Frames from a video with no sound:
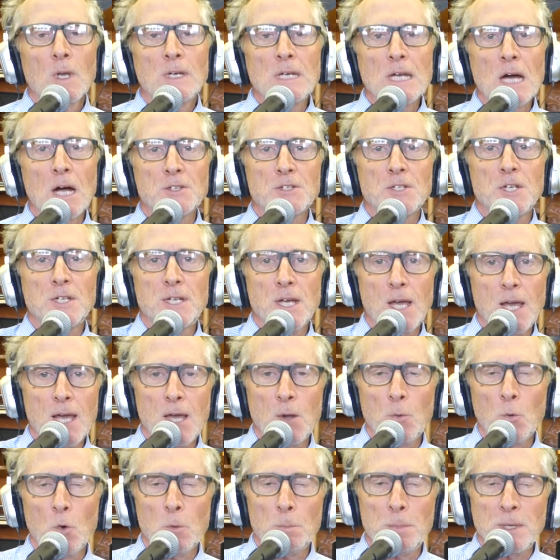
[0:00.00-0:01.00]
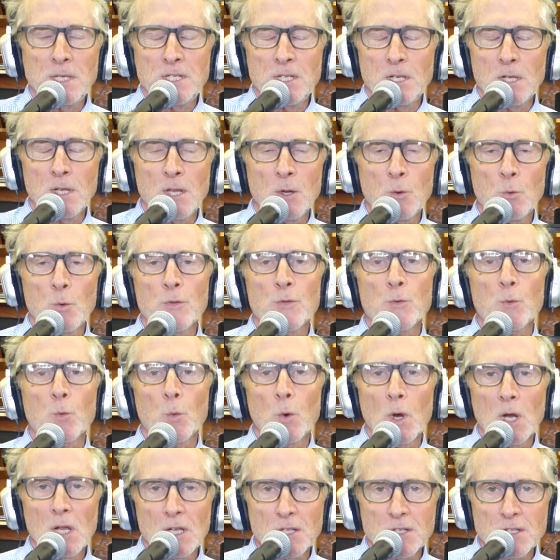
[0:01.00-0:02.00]
Now today we'll be dealing with
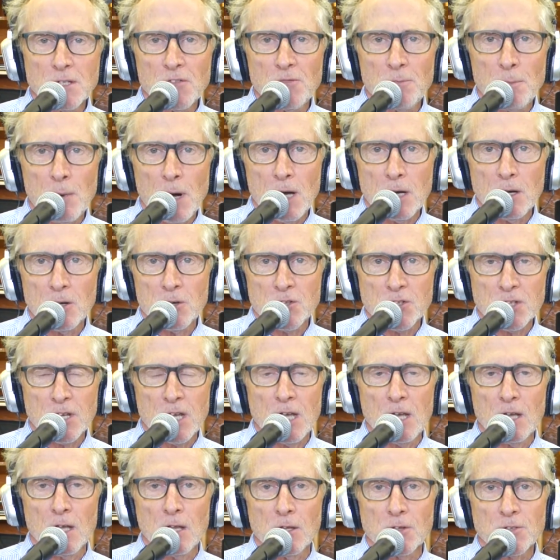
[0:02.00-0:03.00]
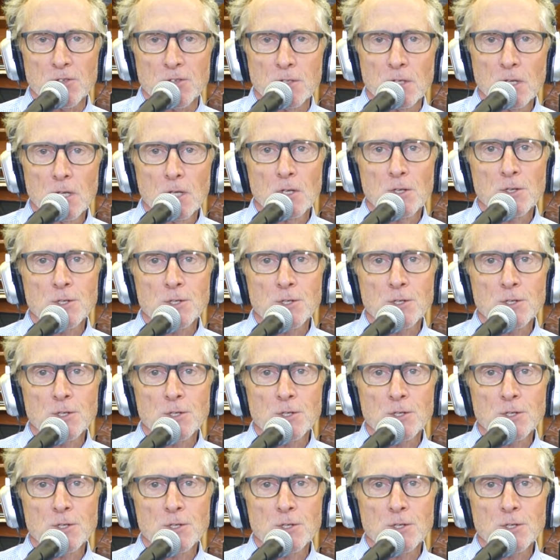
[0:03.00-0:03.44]
relative minor scales.